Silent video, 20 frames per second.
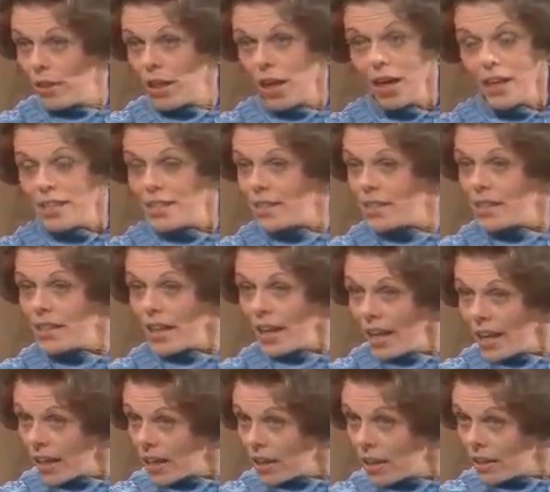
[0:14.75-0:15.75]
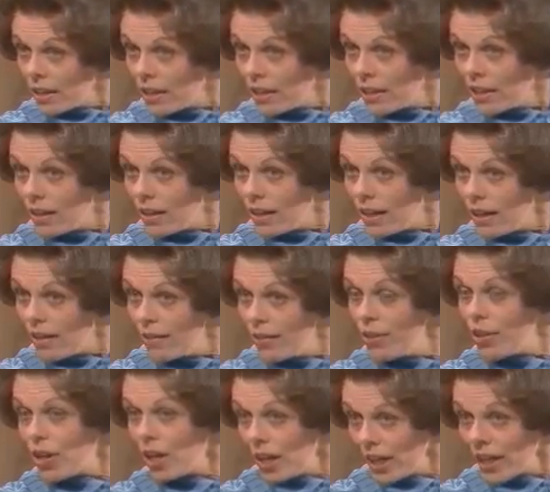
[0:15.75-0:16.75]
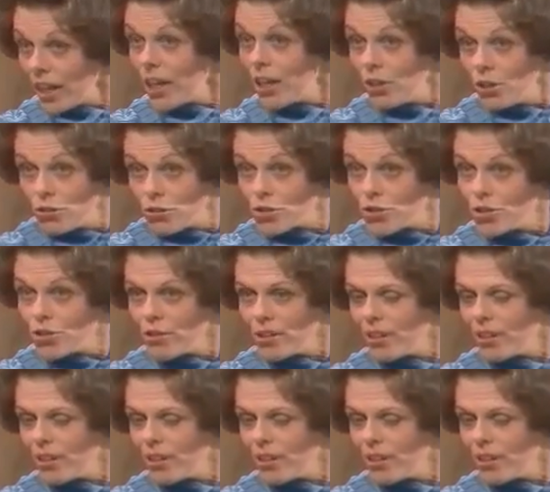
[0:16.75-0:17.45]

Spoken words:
I didn't ache, you know, like I used to,